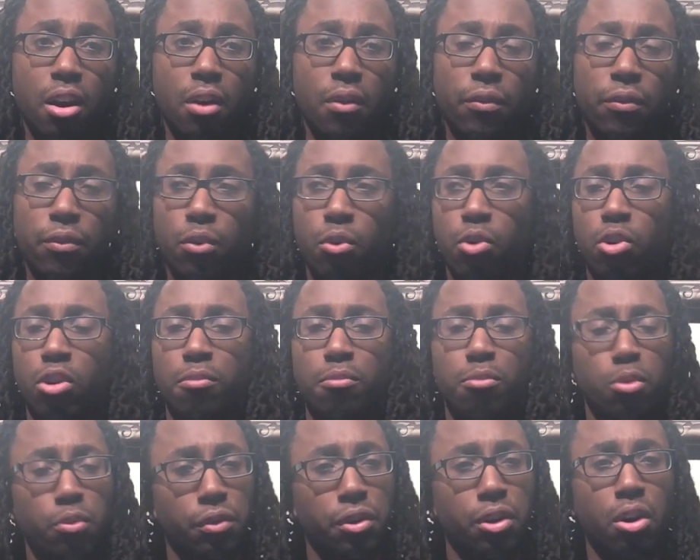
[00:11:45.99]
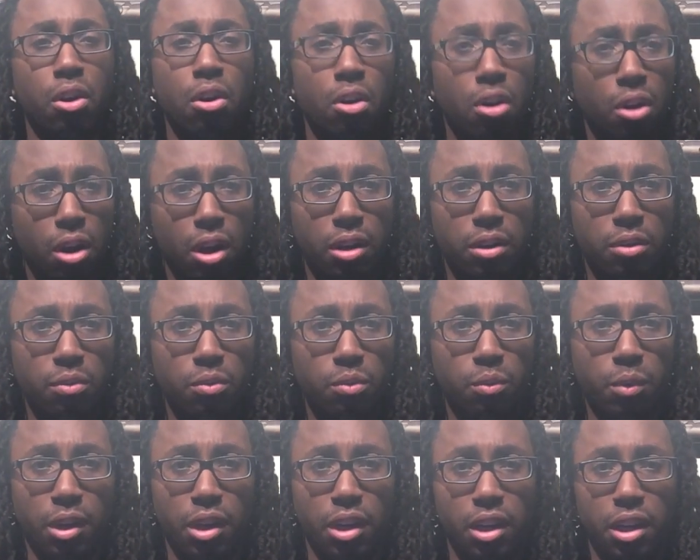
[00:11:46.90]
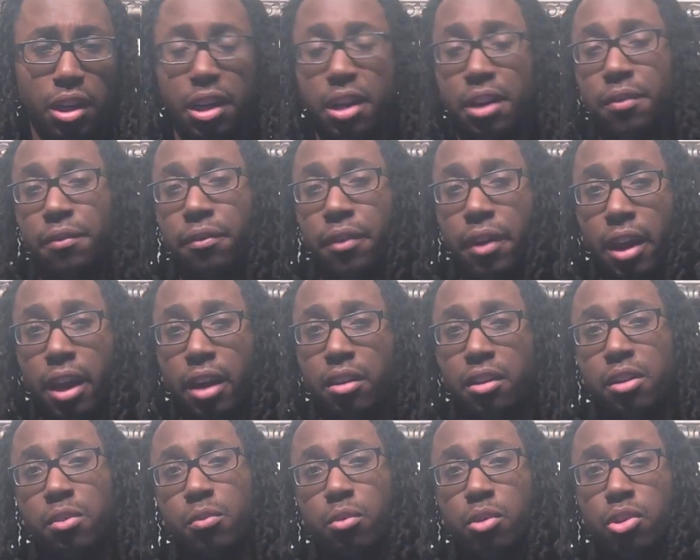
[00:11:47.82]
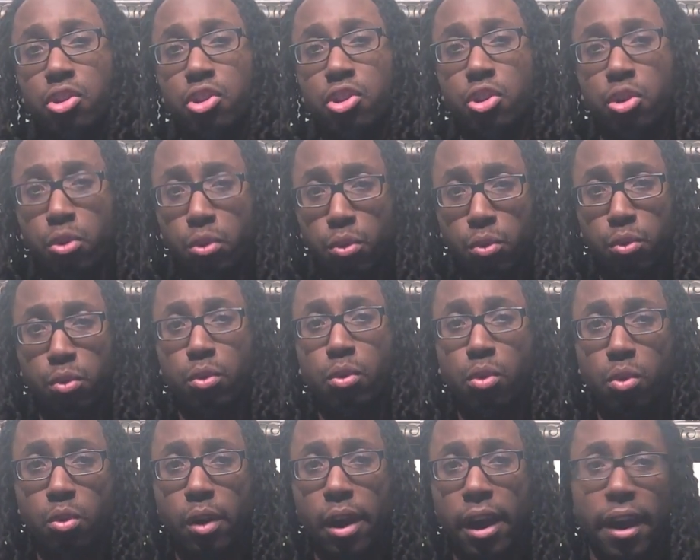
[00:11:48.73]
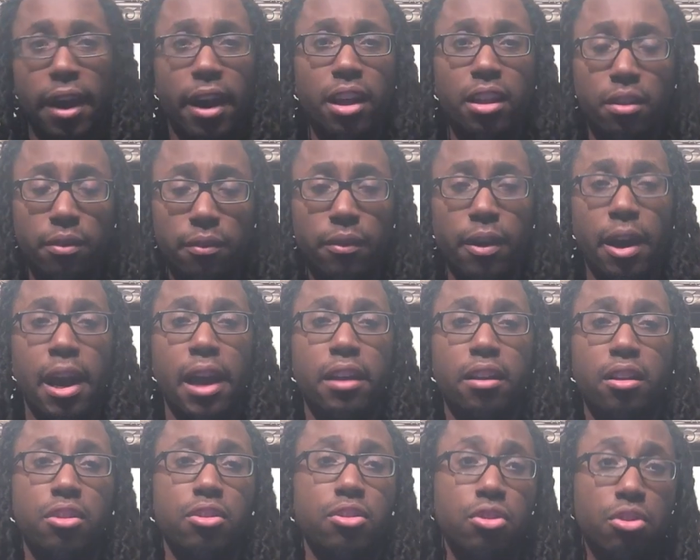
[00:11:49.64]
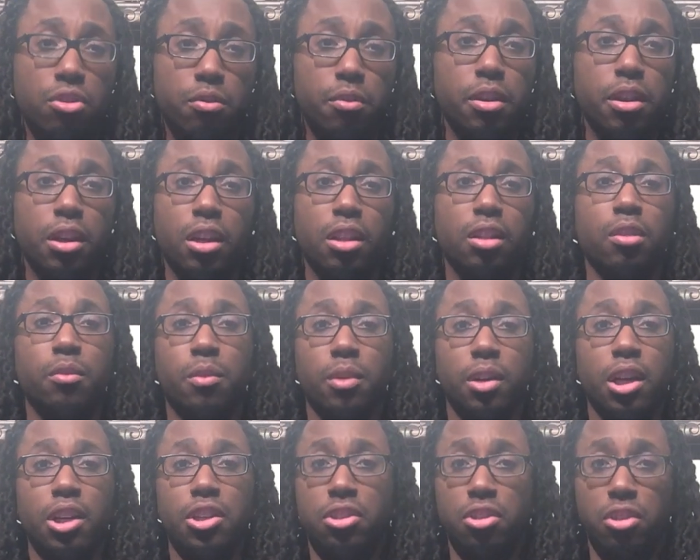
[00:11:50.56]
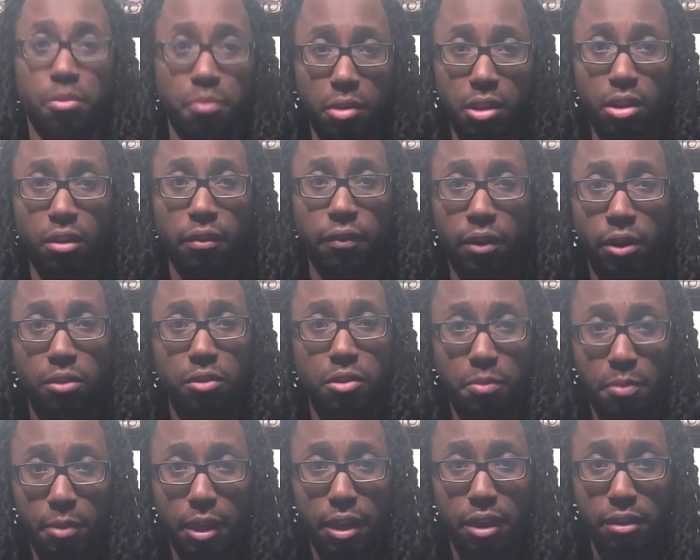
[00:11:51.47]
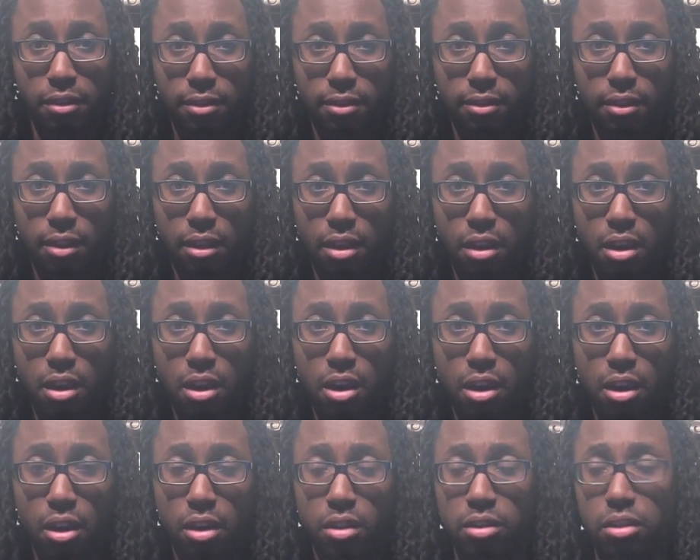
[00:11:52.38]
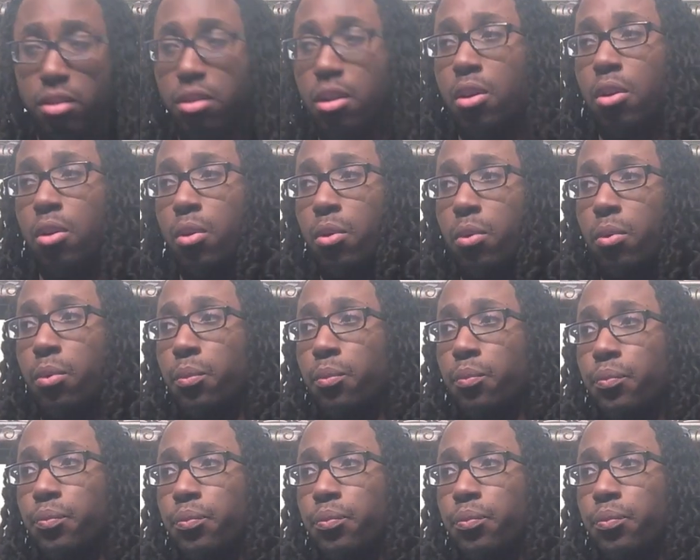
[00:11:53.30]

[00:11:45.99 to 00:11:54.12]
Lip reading: for moving on when, in fact, it was you who had the violent streak in the relationship in the first place. So,